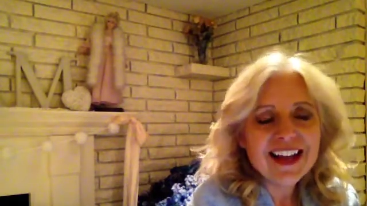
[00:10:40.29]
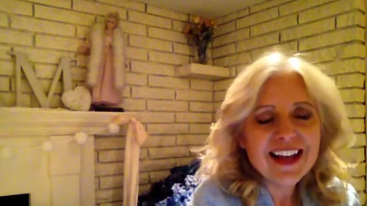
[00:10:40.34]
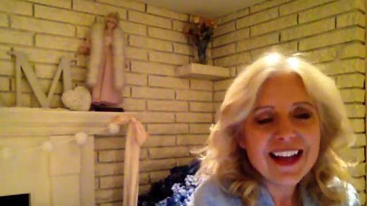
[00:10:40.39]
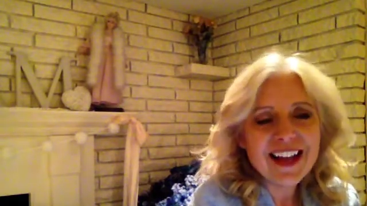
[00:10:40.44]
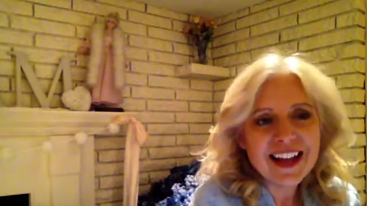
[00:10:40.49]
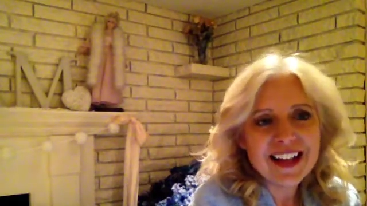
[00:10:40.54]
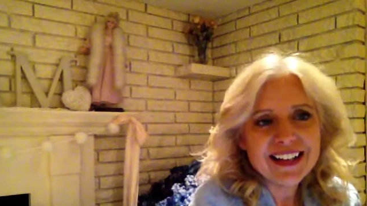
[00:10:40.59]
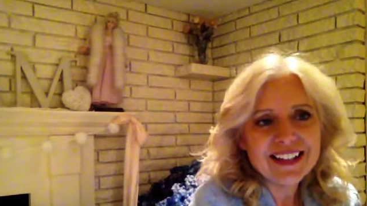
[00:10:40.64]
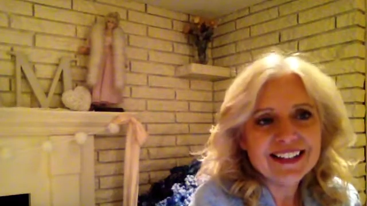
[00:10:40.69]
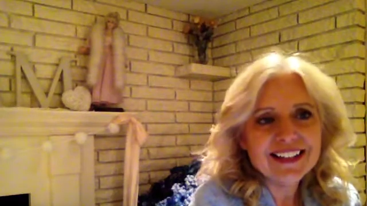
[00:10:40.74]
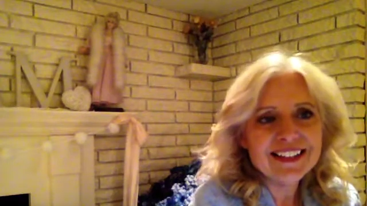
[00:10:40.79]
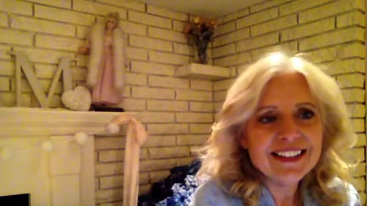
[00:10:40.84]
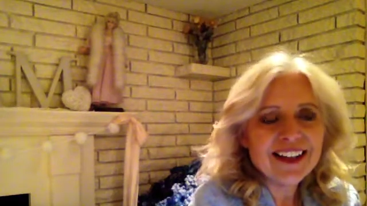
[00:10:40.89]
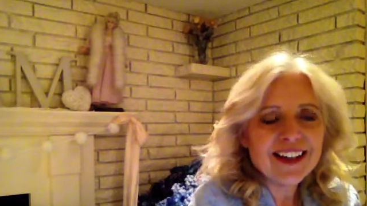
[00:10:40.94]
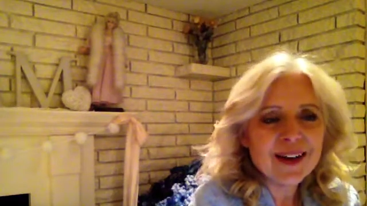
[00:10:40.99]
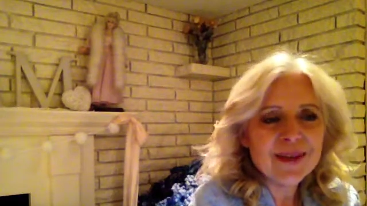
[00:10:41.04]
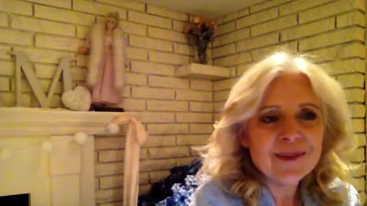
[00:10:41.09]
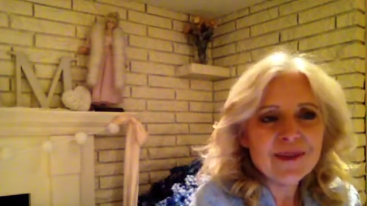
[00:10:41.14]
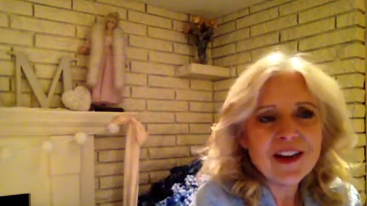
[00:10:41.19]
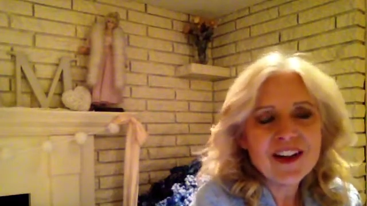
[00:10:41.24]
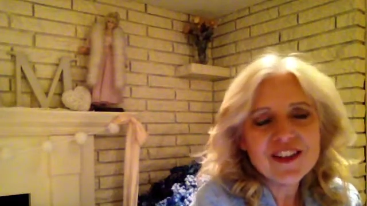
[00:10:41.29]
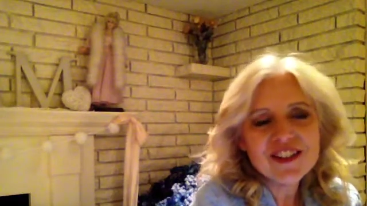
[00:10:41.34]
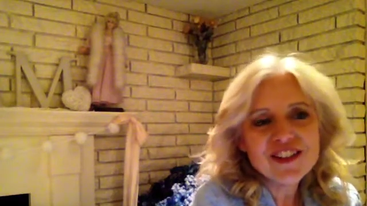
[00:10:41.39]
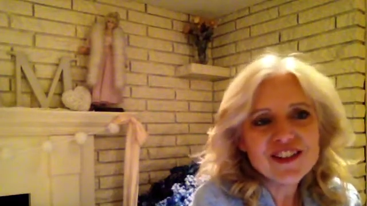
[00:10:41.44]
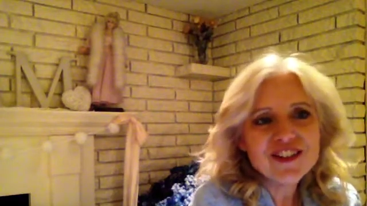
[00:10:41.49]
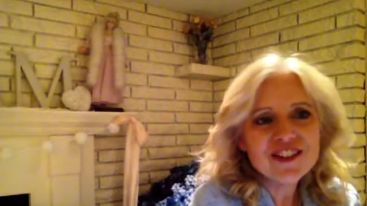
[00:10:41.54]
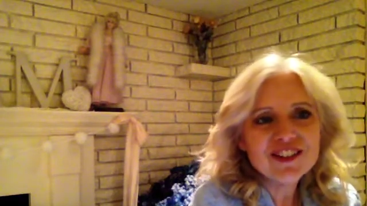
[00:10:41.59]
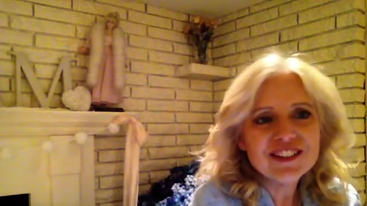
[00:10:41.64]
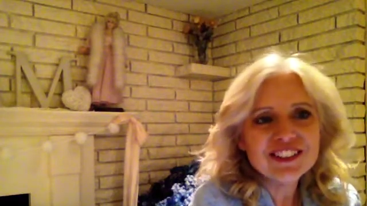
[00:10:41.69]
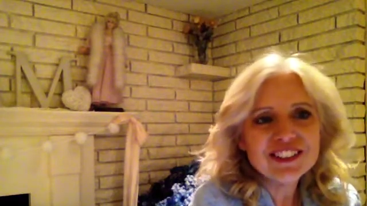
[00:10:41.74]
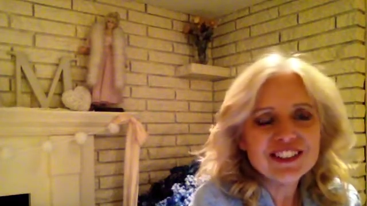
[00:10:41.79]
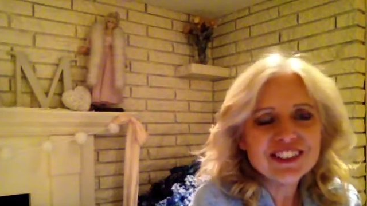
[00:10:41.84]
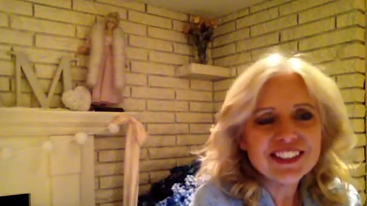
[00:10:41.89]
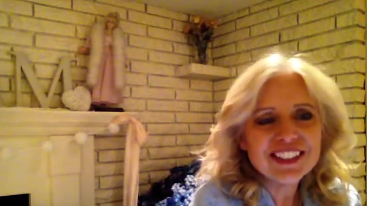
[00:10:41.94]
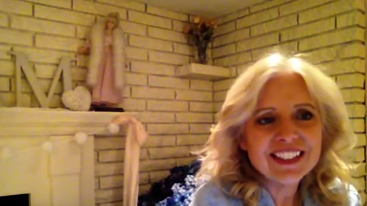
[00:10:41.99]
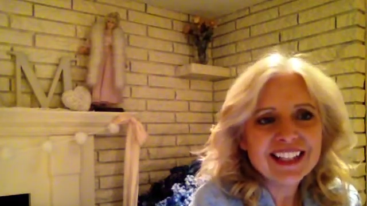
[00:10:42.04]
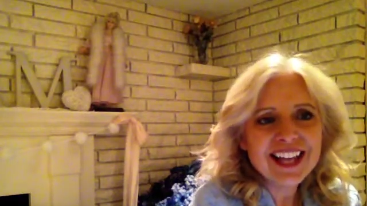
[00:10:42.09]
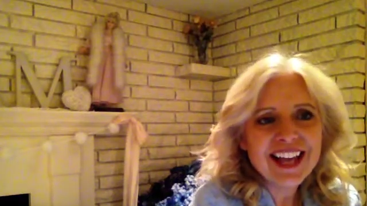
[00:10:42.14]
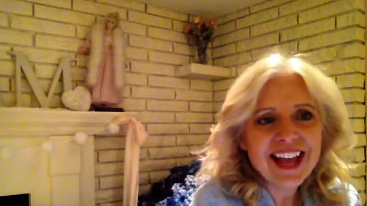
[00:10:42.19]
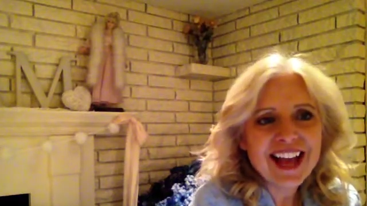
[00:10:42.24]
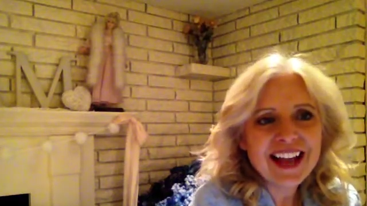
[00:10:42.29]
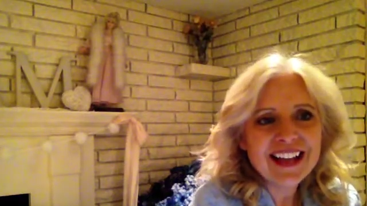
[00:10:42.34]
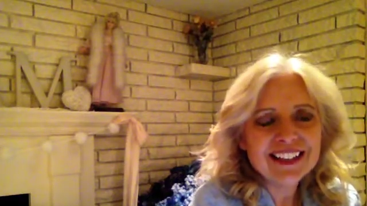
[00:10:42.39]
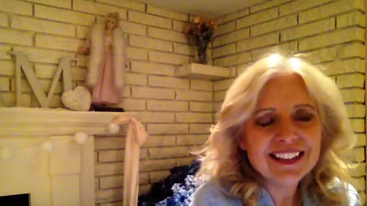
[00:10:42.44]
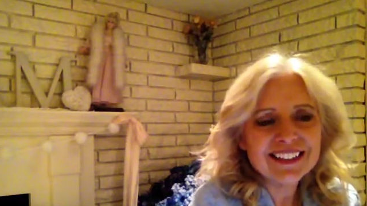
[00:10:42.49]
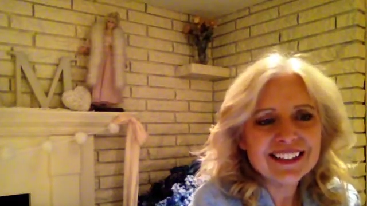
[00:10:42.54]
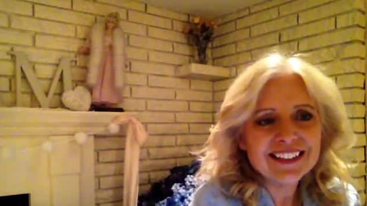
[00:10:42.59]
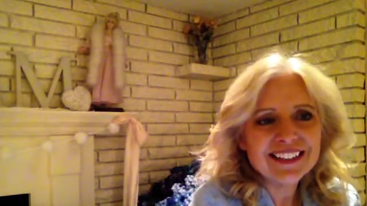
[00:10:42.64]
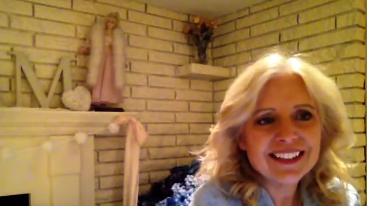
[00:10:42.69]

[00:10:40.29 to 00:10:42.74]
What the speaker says: And also looking at